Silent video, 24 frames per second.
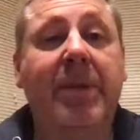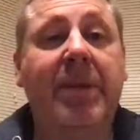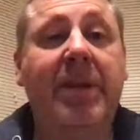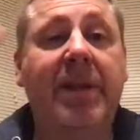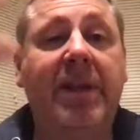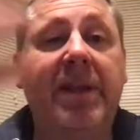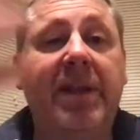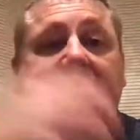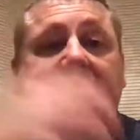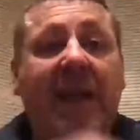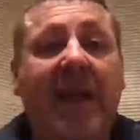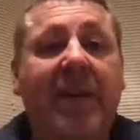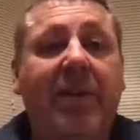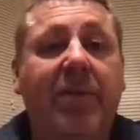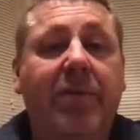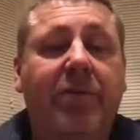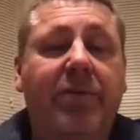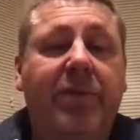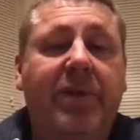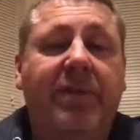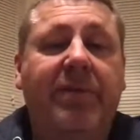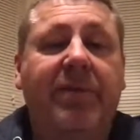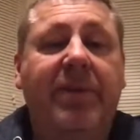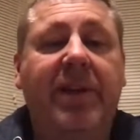it handles
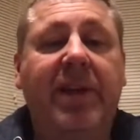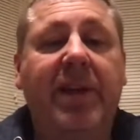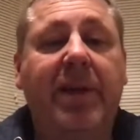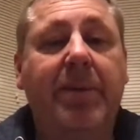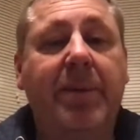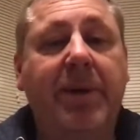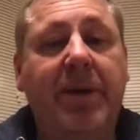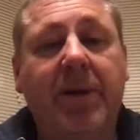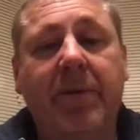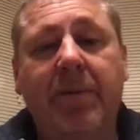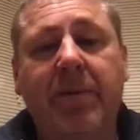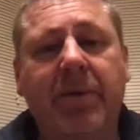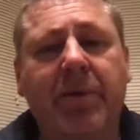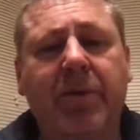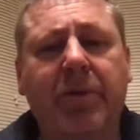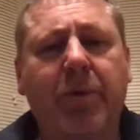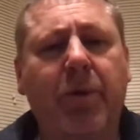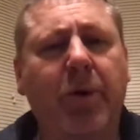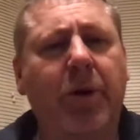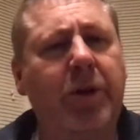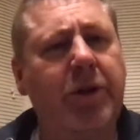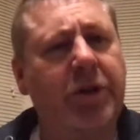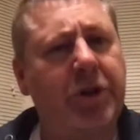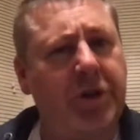the video, but I'm not
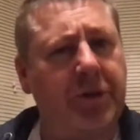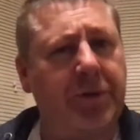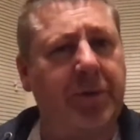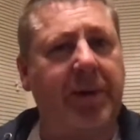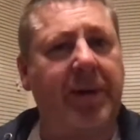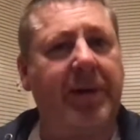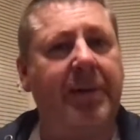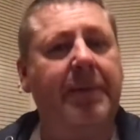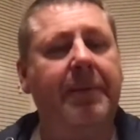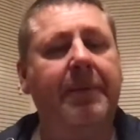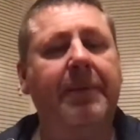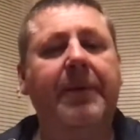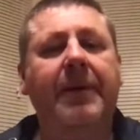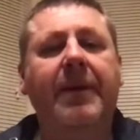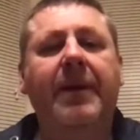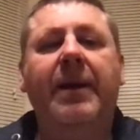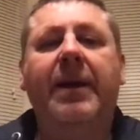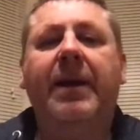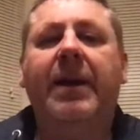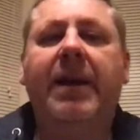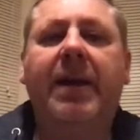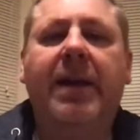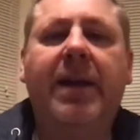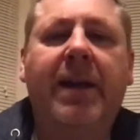quite sure.
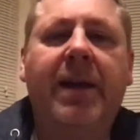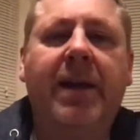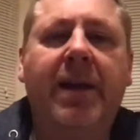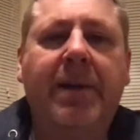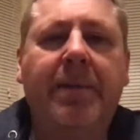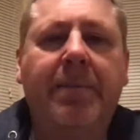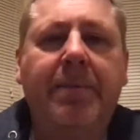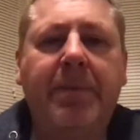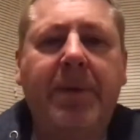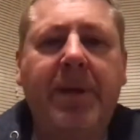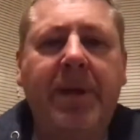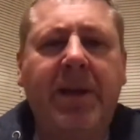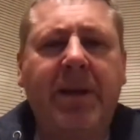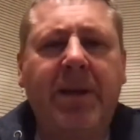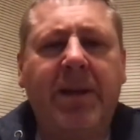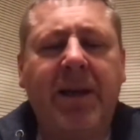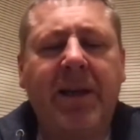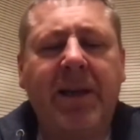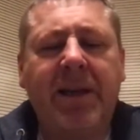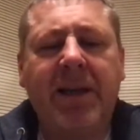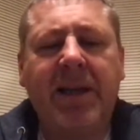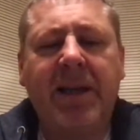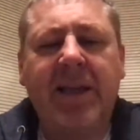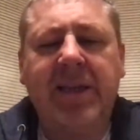And
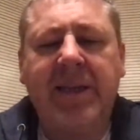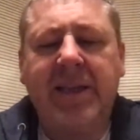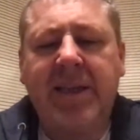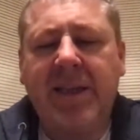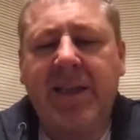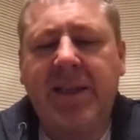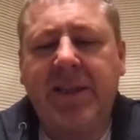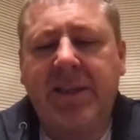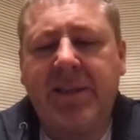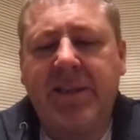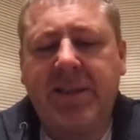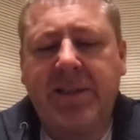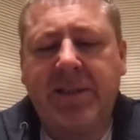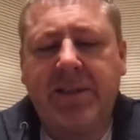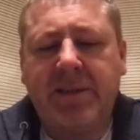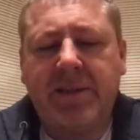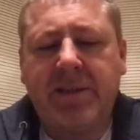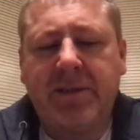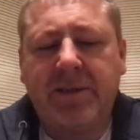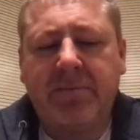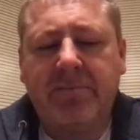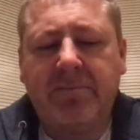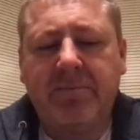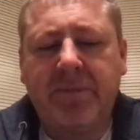it's
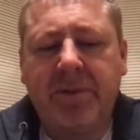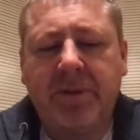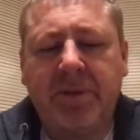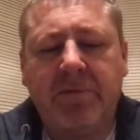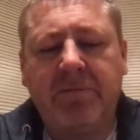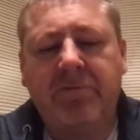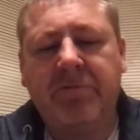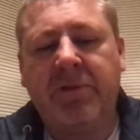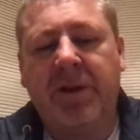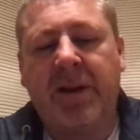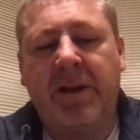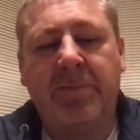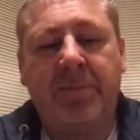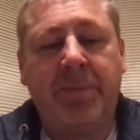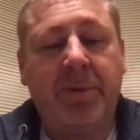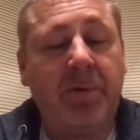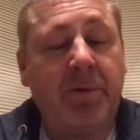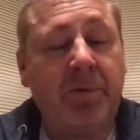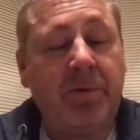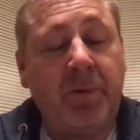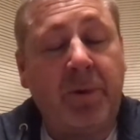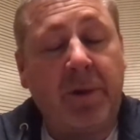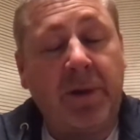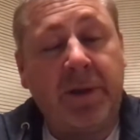great build
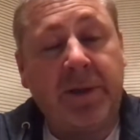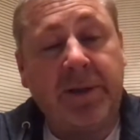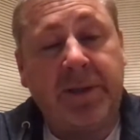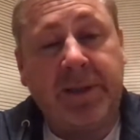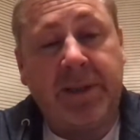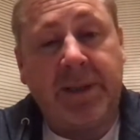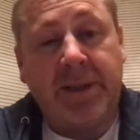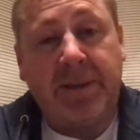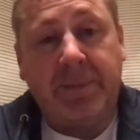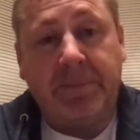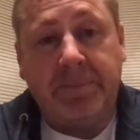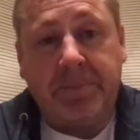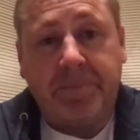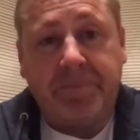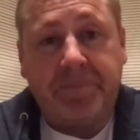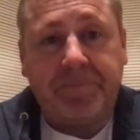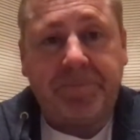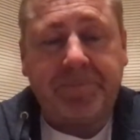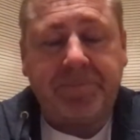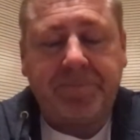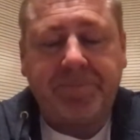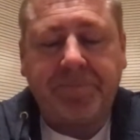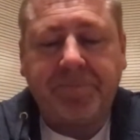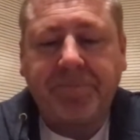quality,
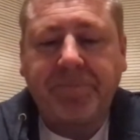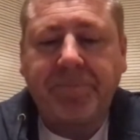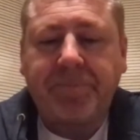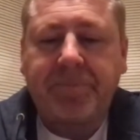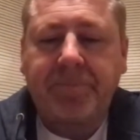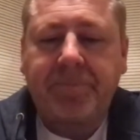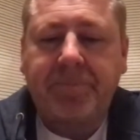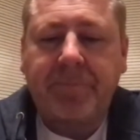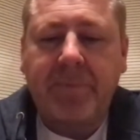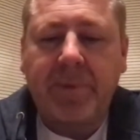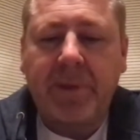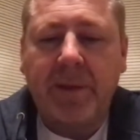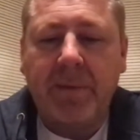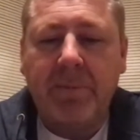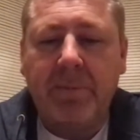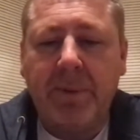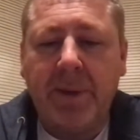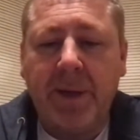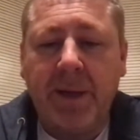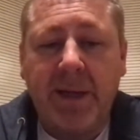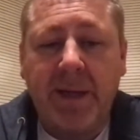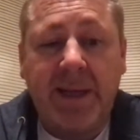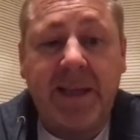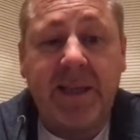
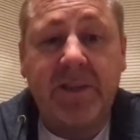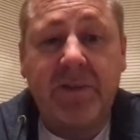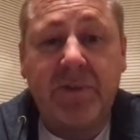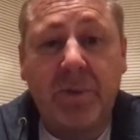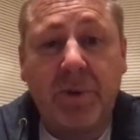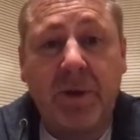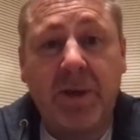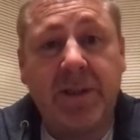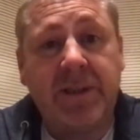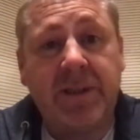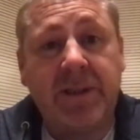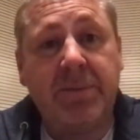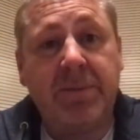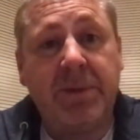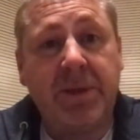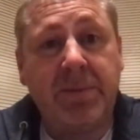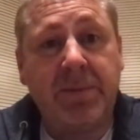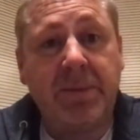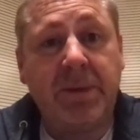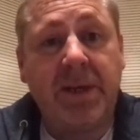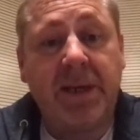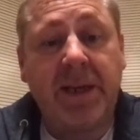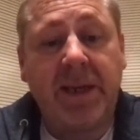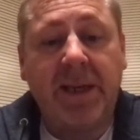but it's twice as much
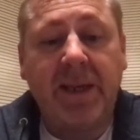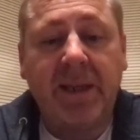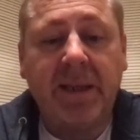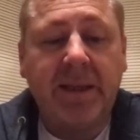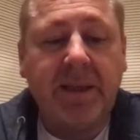money.